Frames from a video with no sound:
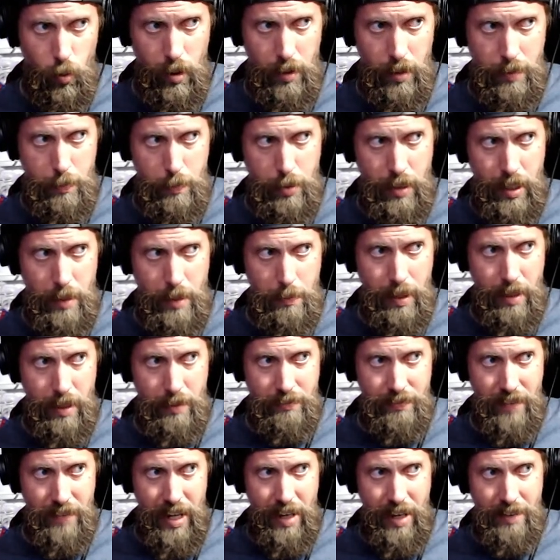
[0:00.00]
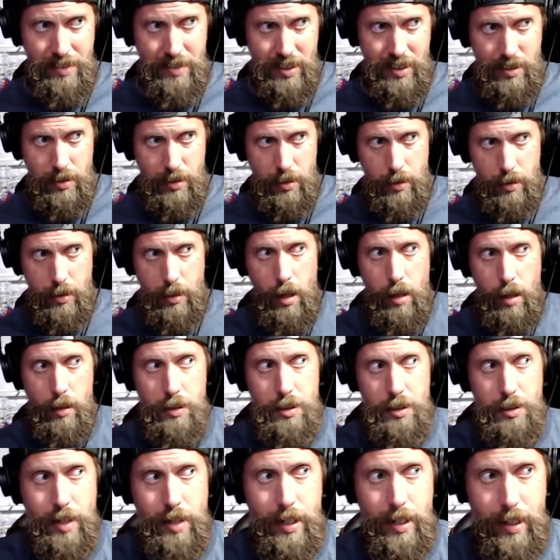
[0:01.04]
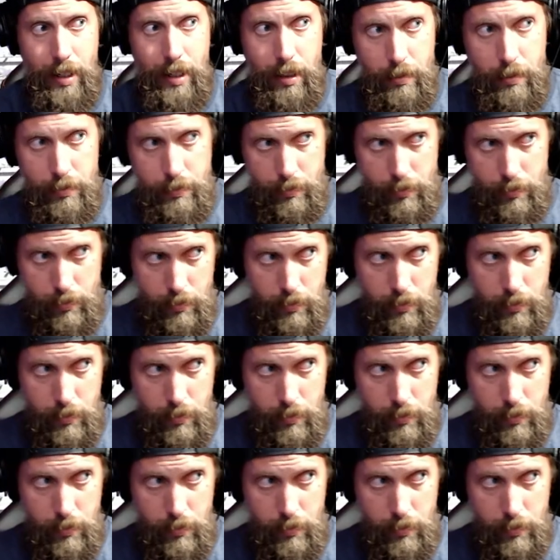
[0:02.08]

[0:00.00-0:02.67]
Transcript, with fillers: worth probably about five, six hundred dollars right now